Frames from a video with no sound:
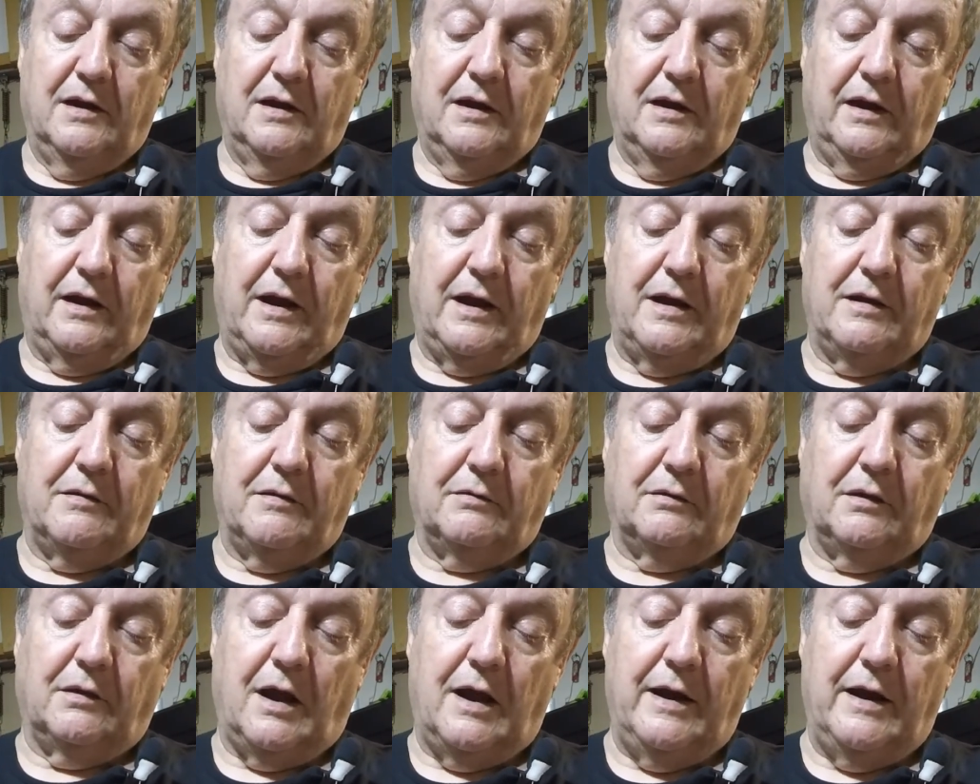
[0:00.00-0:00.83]
And I
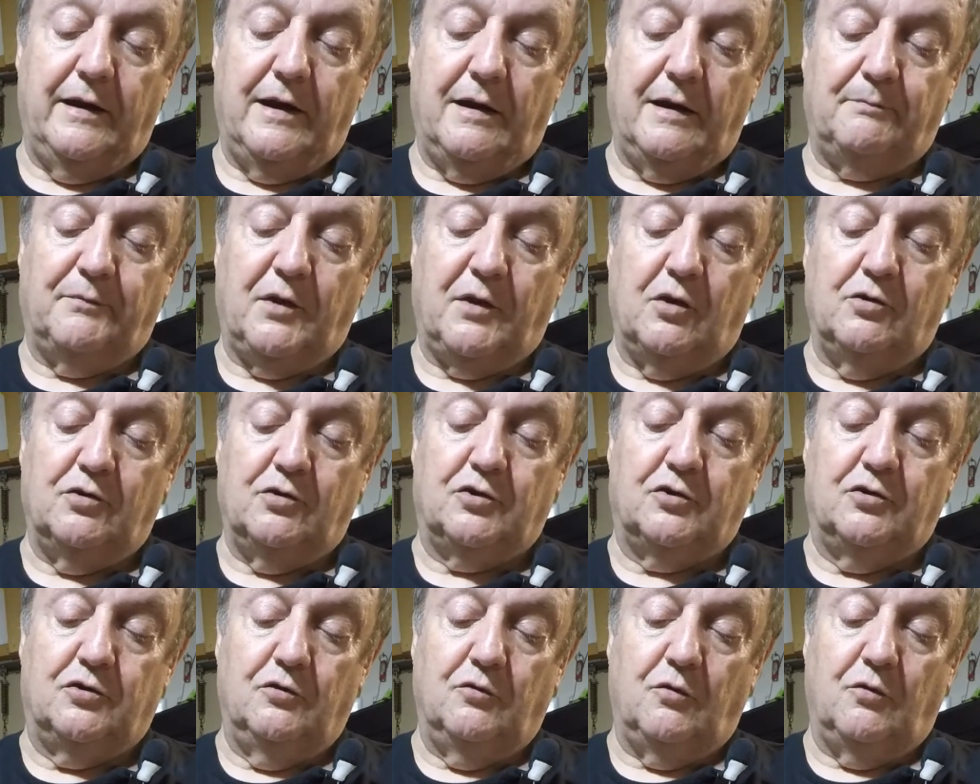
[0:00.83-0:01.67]
line up those
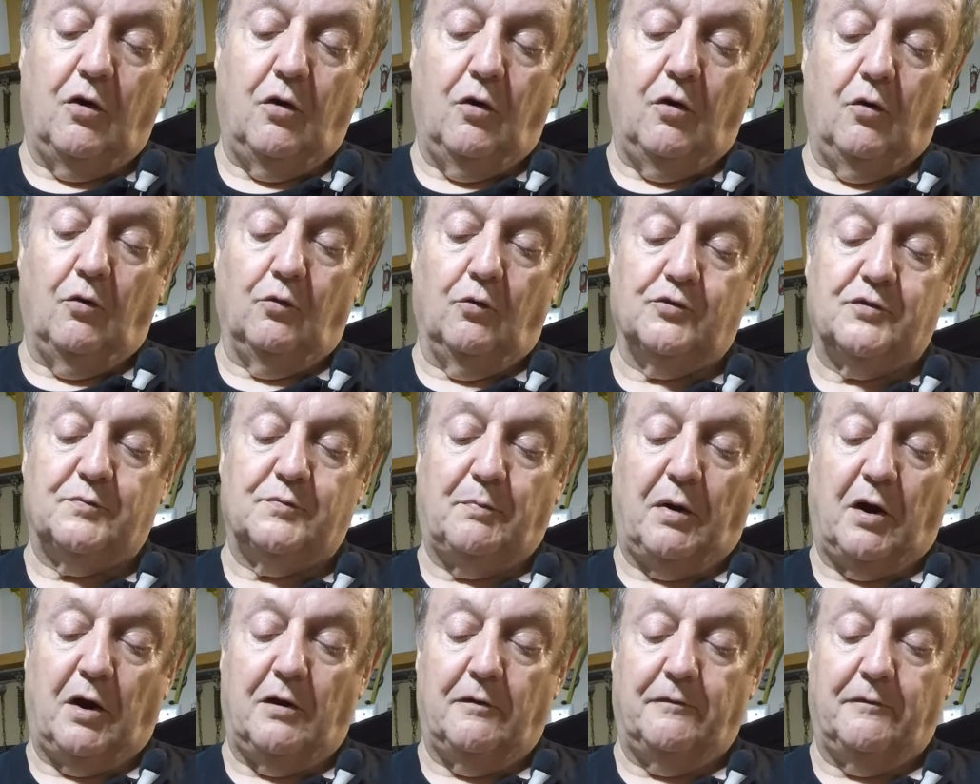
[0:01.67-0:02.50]
2 holes
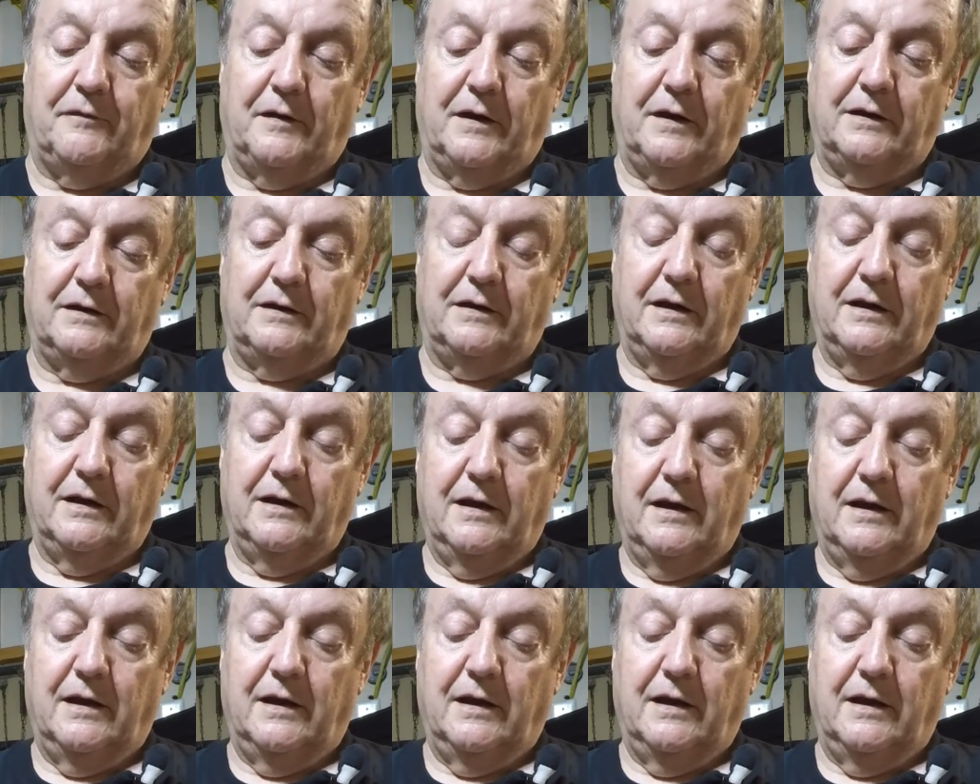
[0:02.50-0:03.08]
perfect.